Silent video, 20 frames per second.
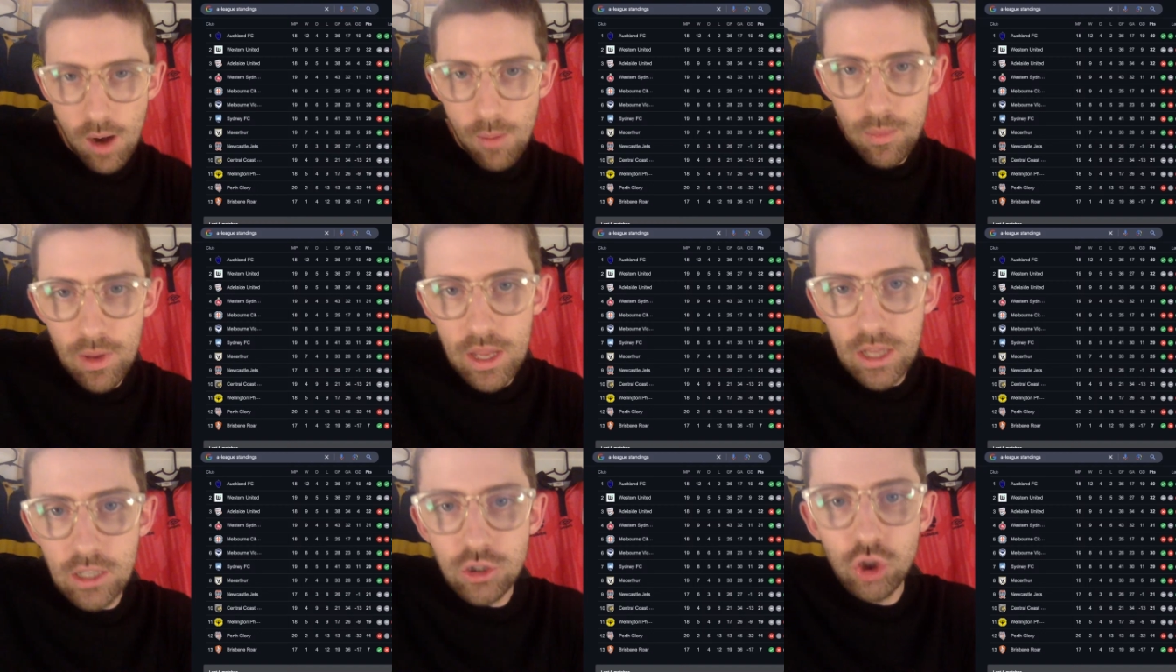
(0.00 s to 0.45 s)

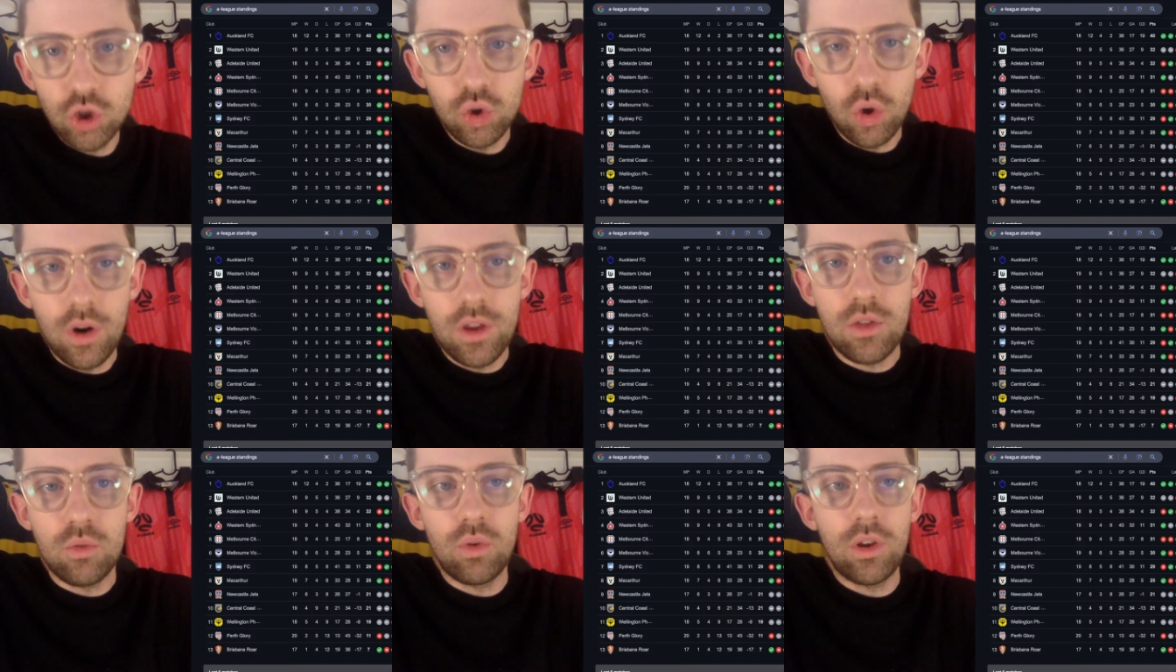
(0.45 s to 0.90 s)

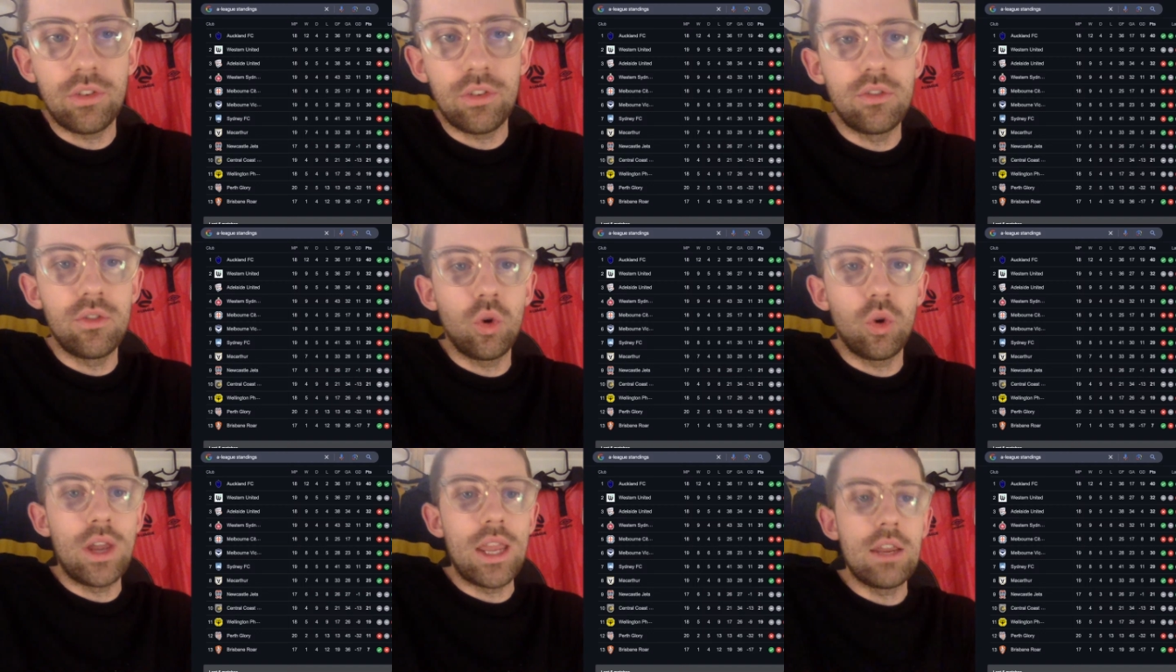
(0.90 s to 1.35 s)
Enjoy the rest of
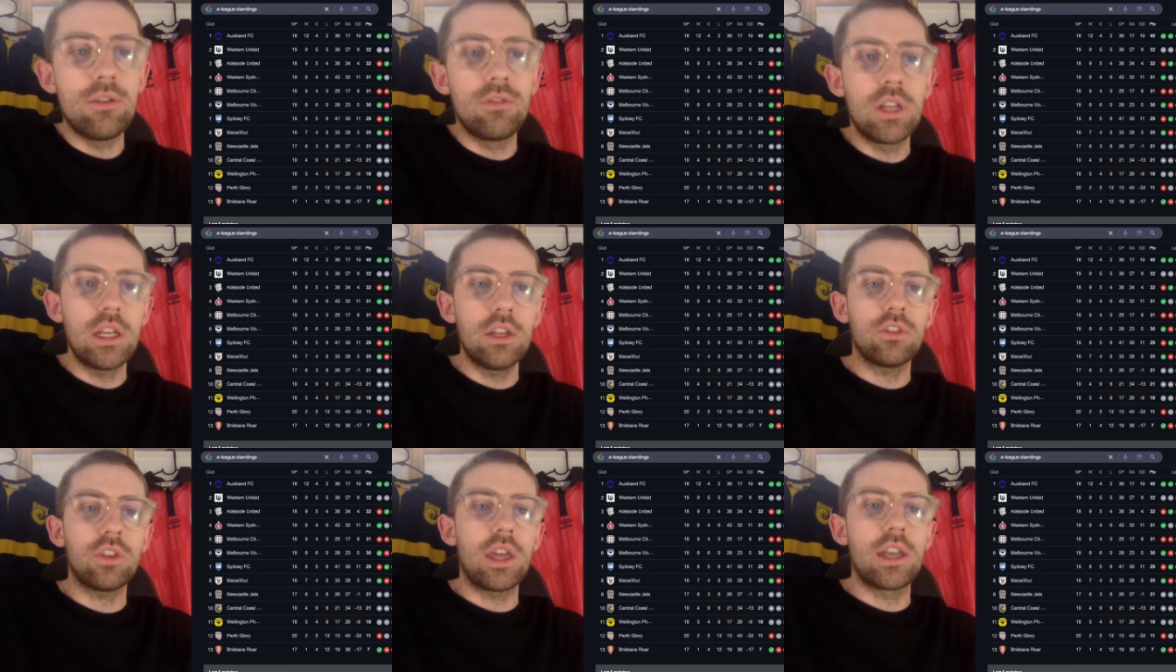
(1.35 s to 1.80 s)
your
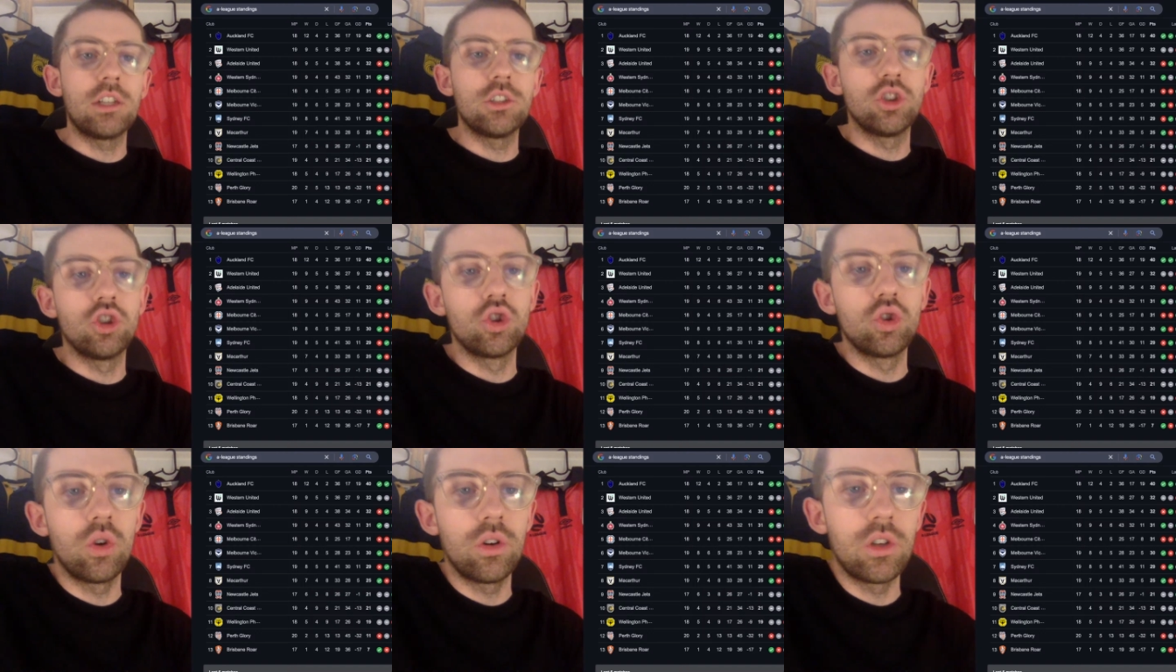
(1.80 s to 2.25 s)
evenings and
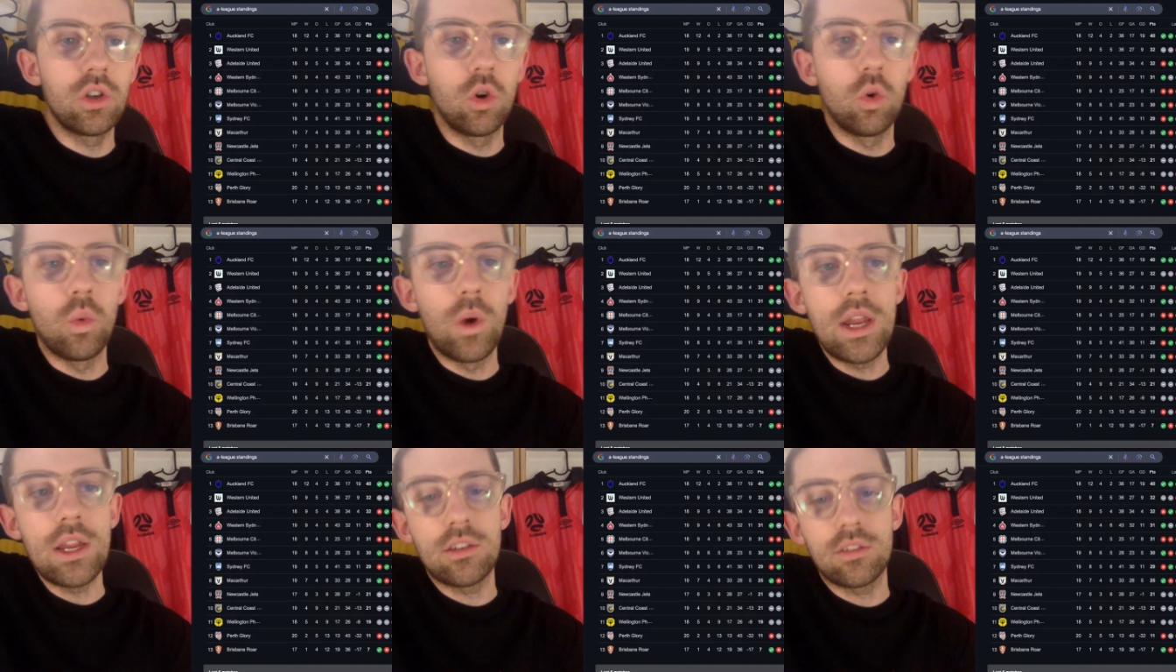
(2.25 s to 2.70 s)
enjoy your
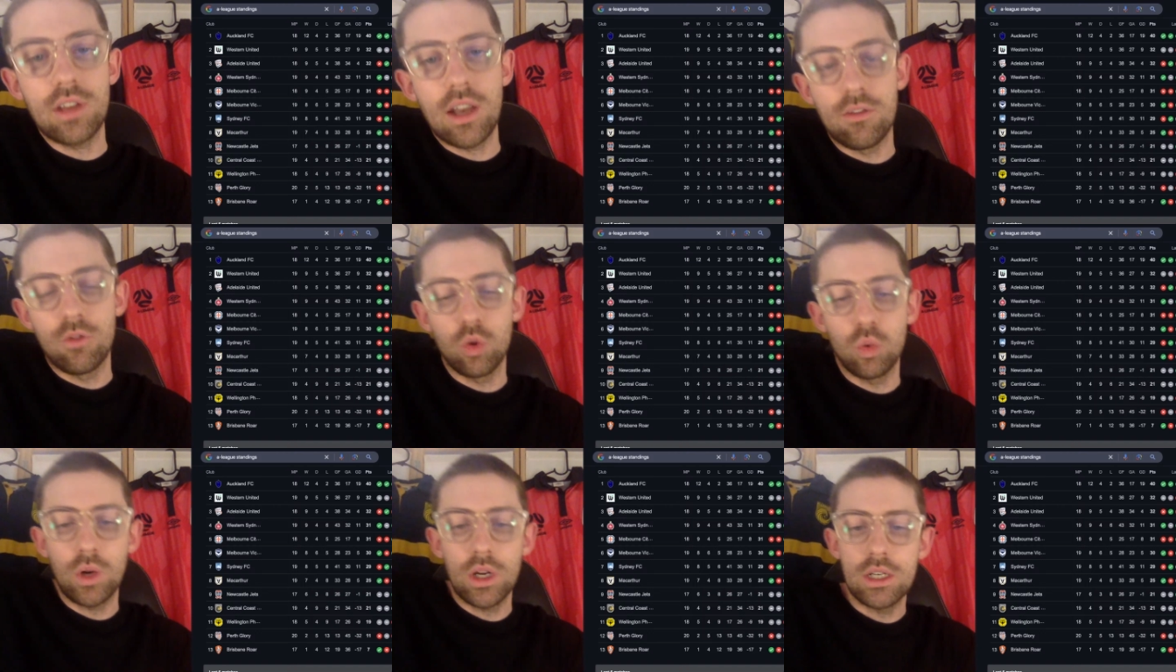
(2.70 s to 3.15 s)
weeks,
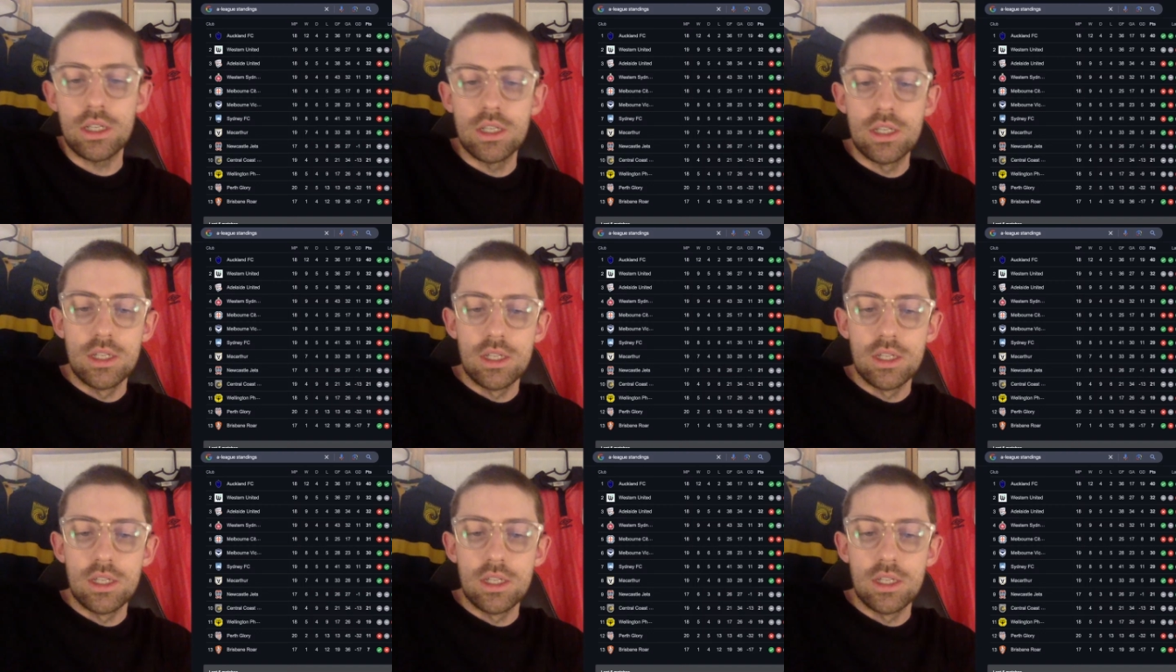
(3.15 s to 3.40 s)
everyone.